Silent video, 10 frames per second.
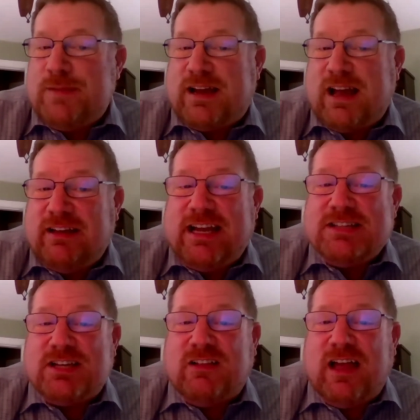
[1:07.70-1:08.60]
Connie
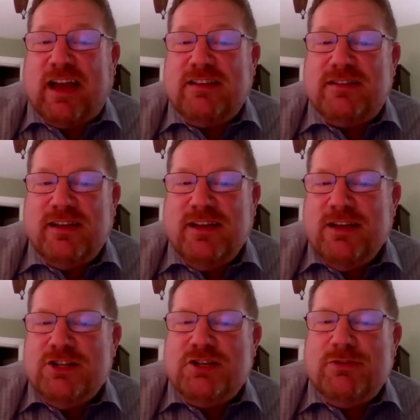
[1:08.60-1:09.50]
as a client.
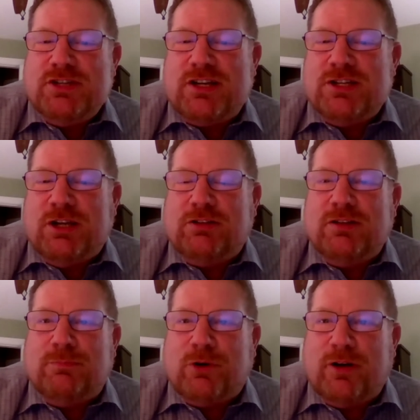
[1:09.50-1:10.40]
She was a
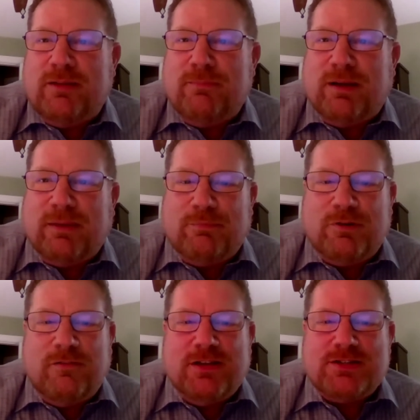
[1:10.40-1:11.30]
consultant brought in by my
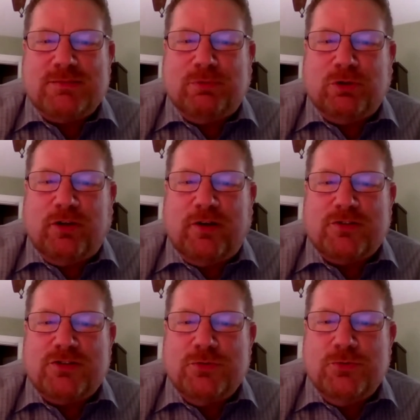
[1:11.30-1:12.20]
previous employer
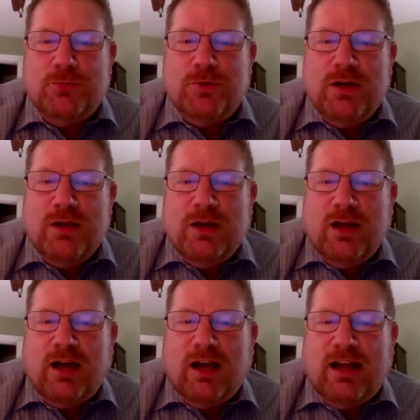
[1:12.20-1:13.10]
to
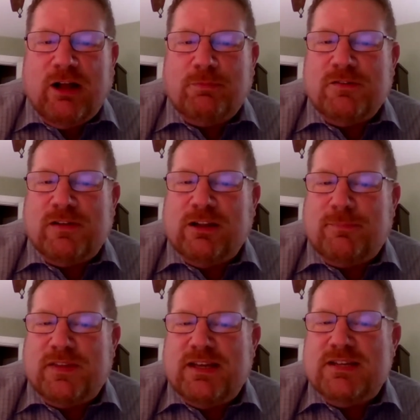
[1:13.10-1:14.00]
help
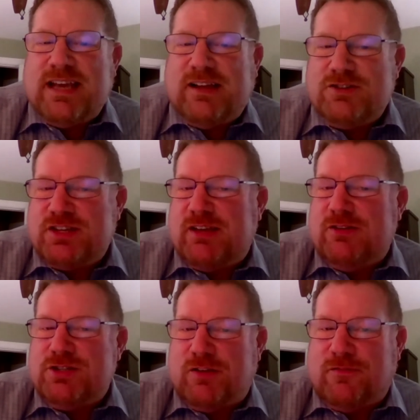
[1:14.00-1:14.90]
develop the sales
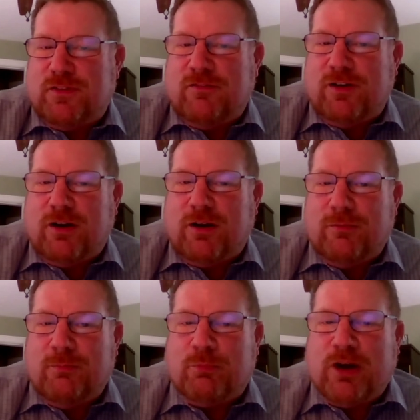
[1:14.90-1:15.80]
skills of
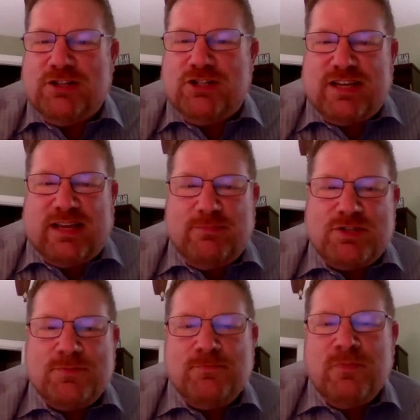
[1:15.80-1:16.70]
our branch
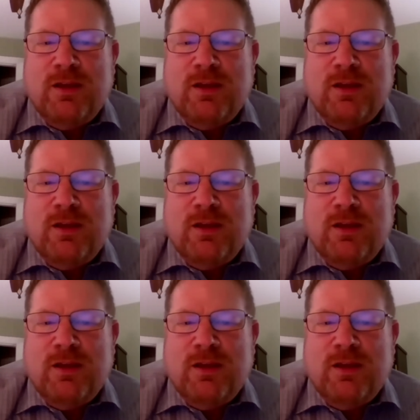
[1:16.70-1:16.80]
teams.